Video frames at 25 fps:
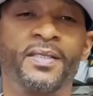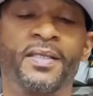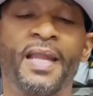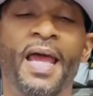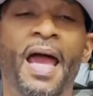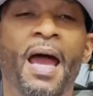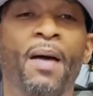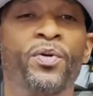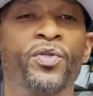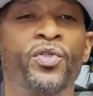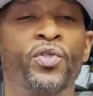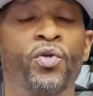
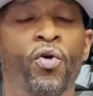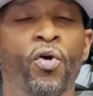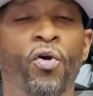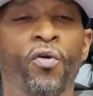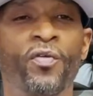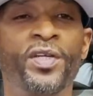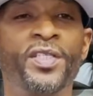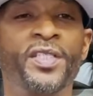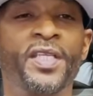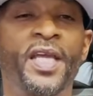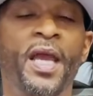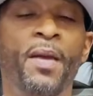
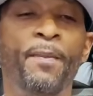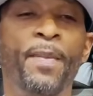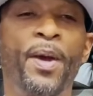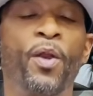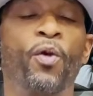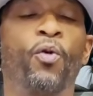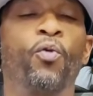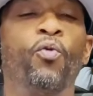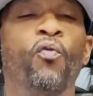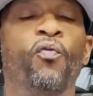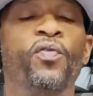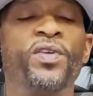laboratories, and
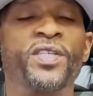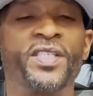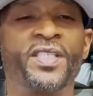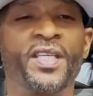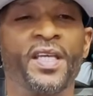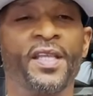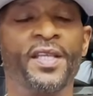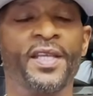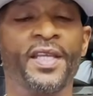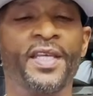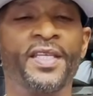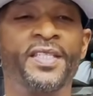medical
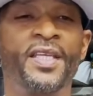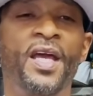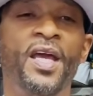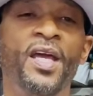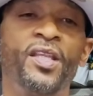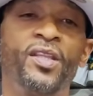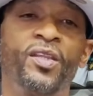facilities.